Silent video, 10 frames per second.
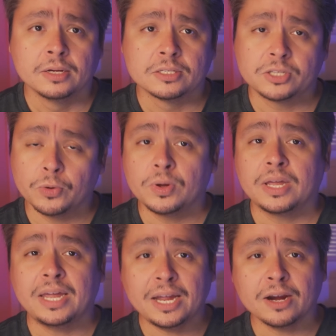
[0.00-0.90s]
So
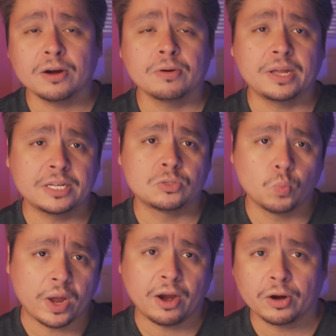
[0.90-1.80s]
here is
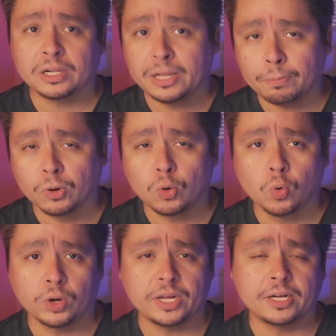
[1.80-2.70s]
where clip
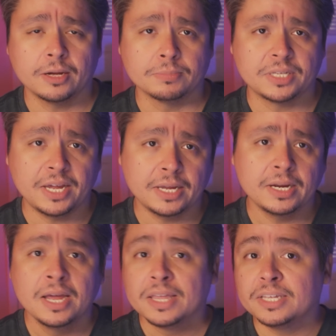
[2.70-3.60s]
recording comes in.